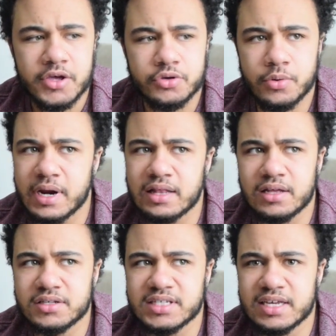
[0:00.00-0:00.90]
You're not
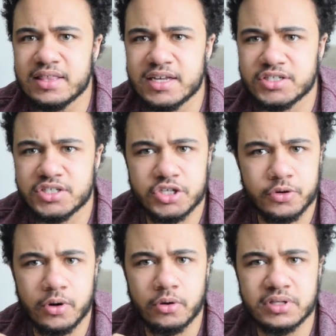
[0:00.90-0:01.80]
allowed to say this.
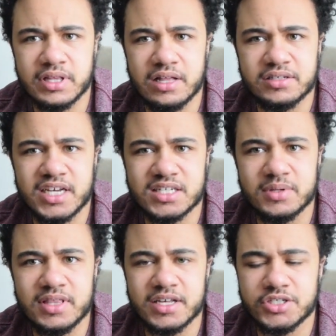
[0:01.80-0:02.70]
You're only allowed to text
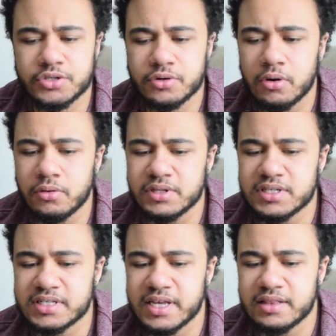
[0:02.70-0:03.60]
me this. You're only
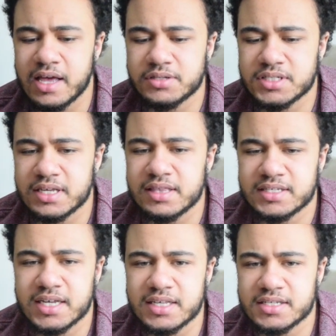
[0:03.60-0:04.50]
allowed to say
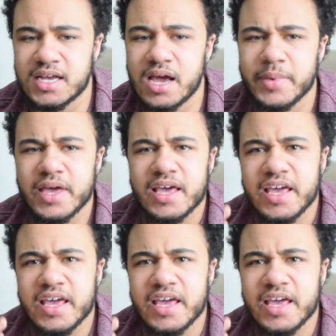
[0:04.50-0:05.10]
this at this time.